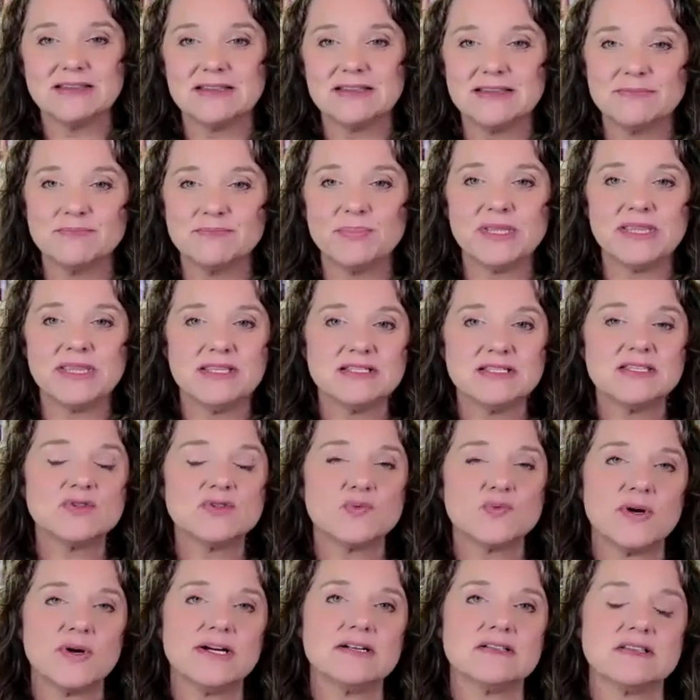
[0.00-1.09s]
but this is
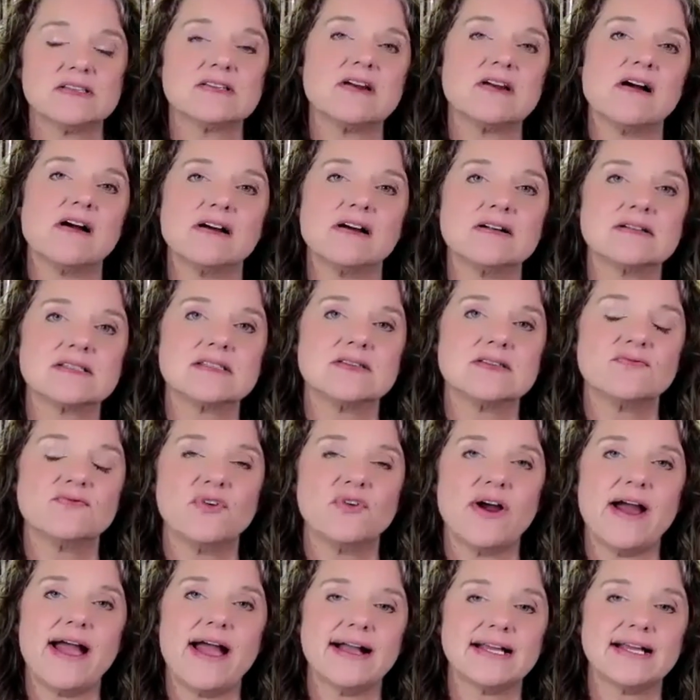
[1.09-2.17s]
where it starts
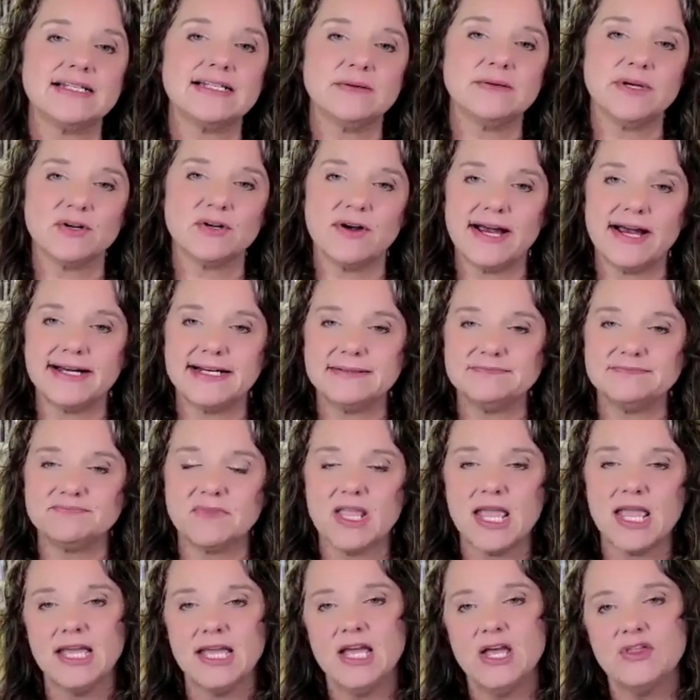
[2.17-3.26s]
for academic writing.
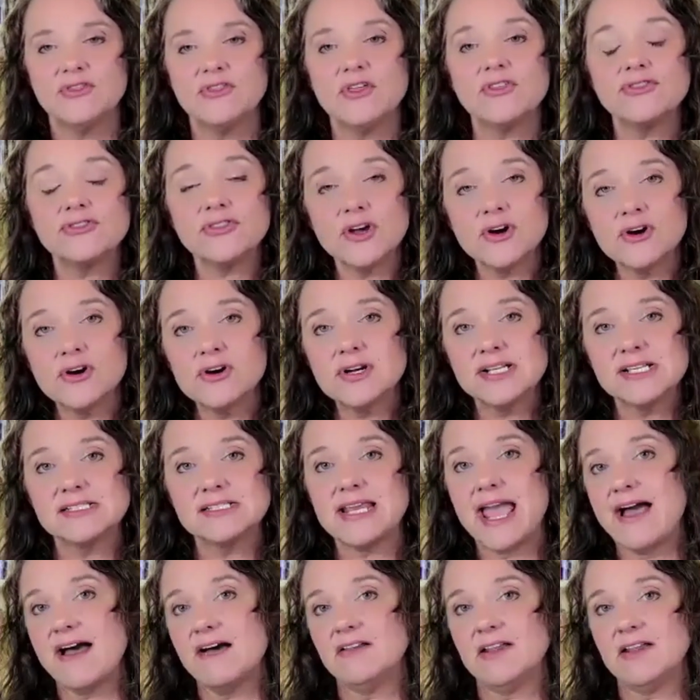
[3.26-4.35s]
The third is
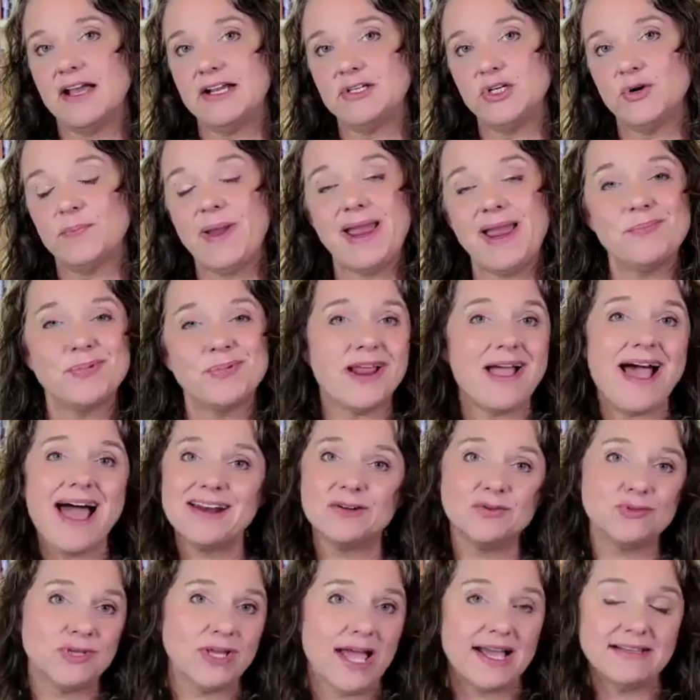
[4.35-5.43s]
to outline your paper. Now, I
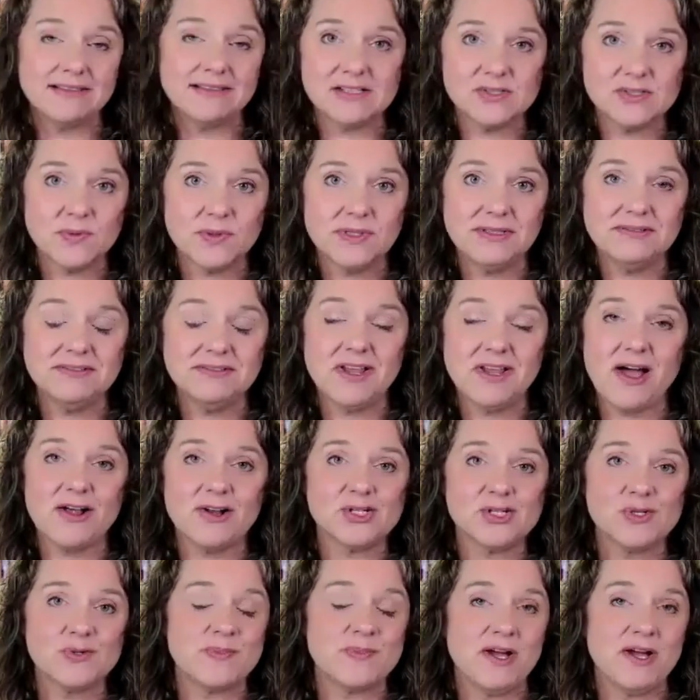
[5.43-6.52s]
don't like this one. I'll
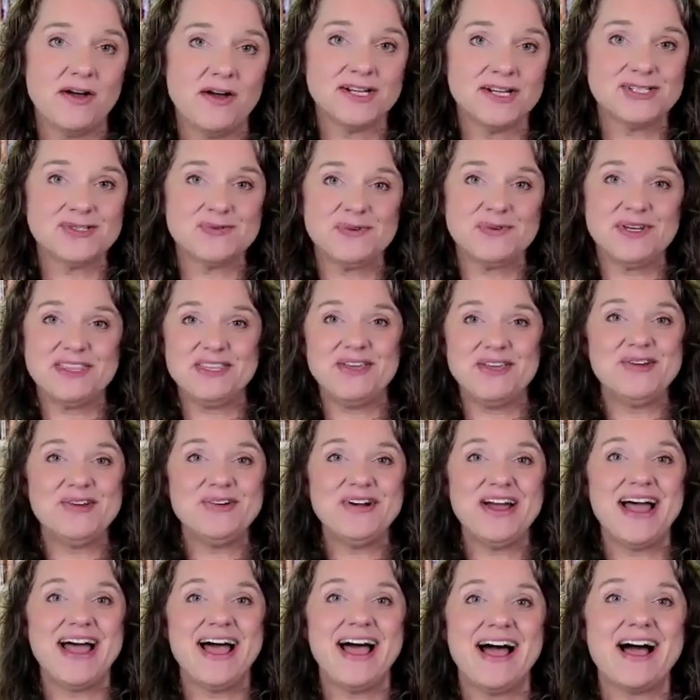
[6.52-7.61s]
just be honest with you.
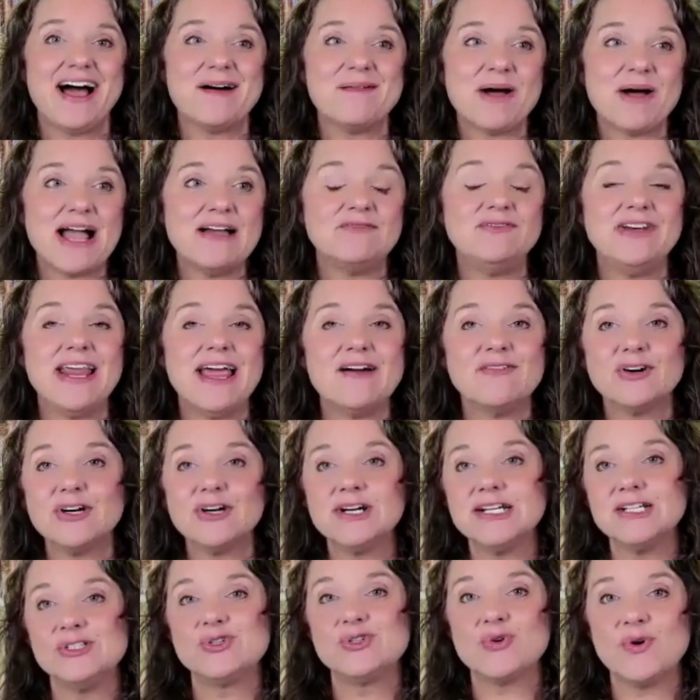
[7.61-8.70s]
I've never
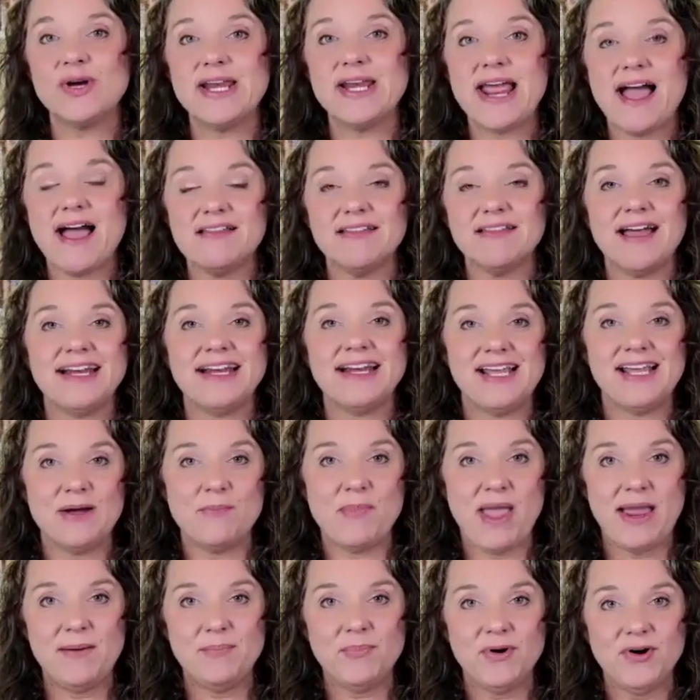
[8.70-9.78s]
enjoyed outlining a
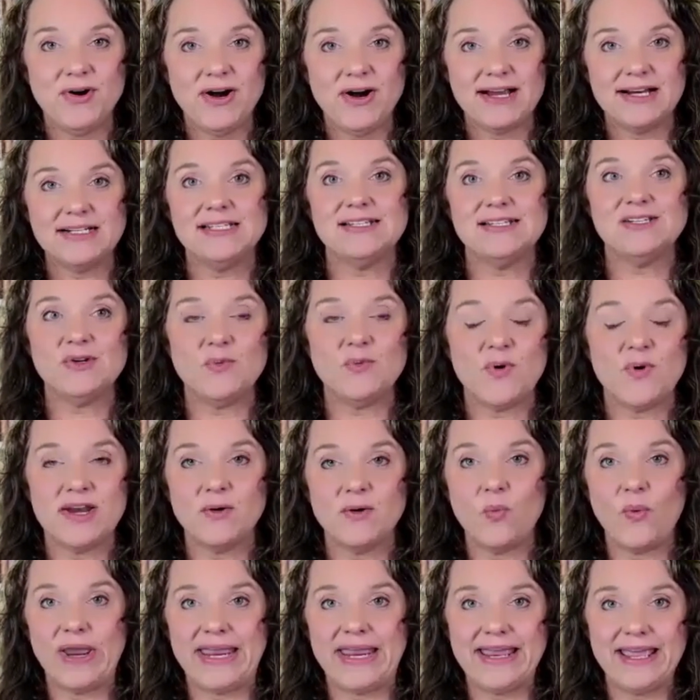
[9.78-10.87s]
paper. I tend to want to
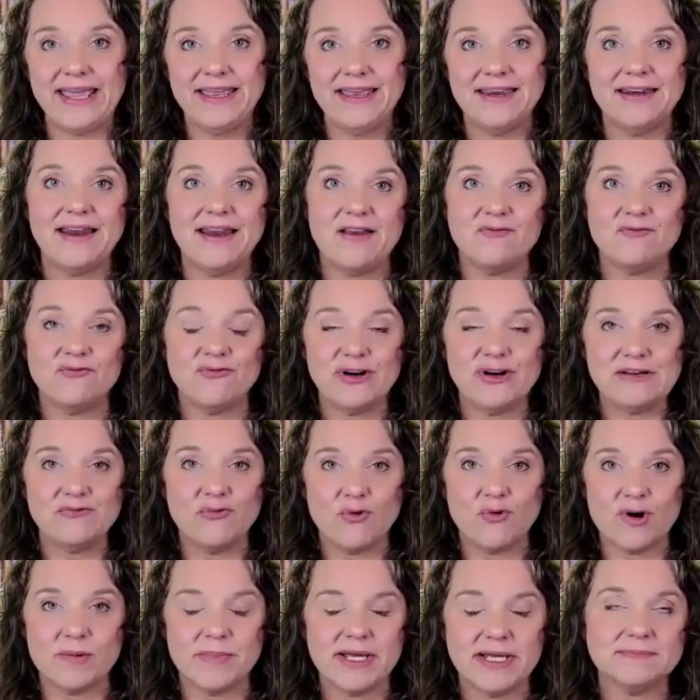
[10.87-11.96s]
wing it and
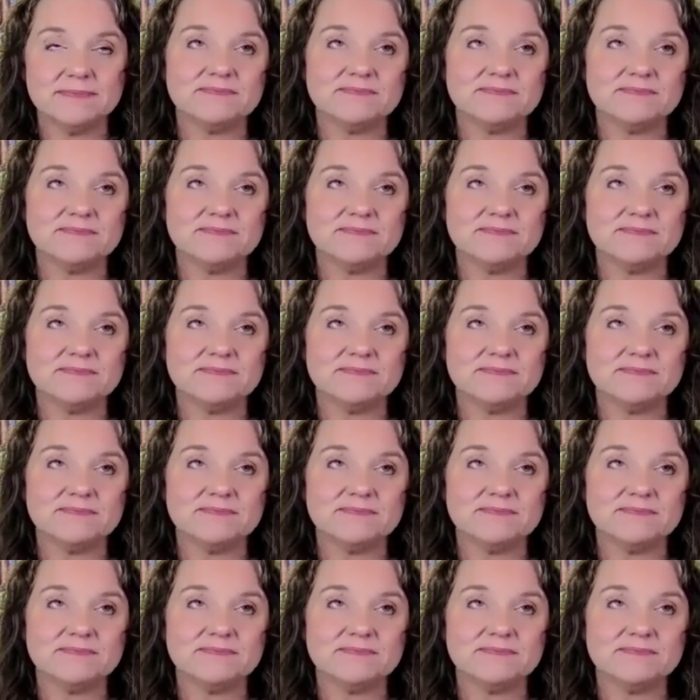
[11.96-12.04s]
freeform it.